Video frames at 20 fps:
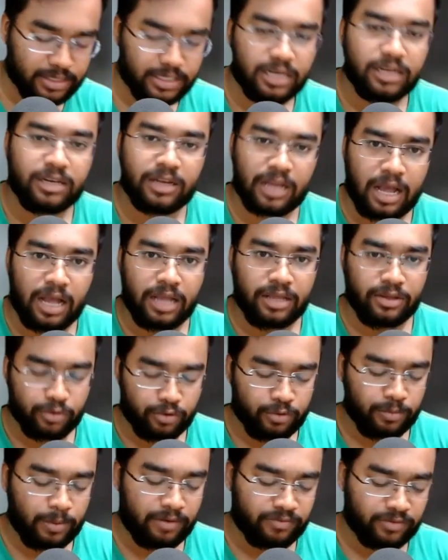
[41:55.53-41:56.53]
and I
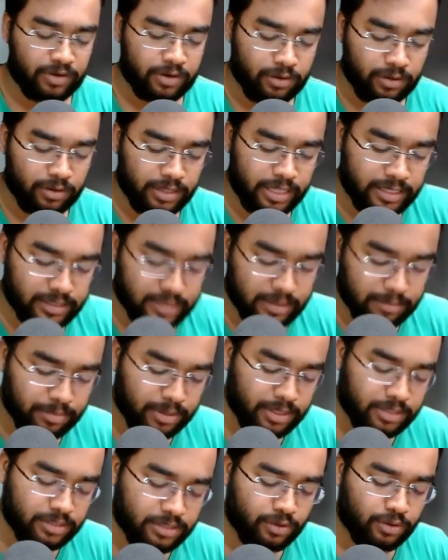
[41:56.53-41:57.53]
hope after all the
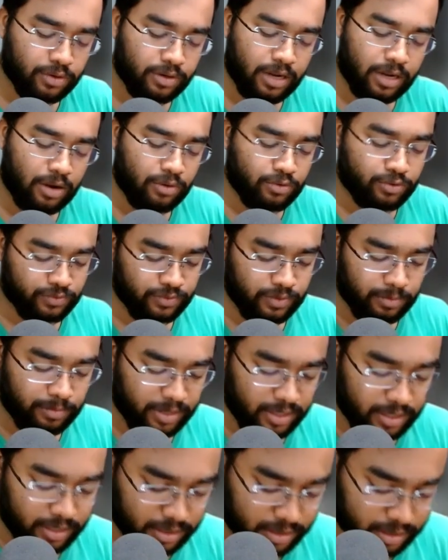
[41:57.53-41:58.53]
examples your doubts will
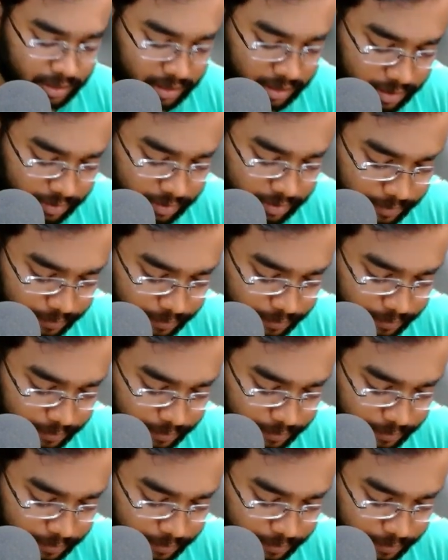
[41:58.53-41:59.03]
be clear.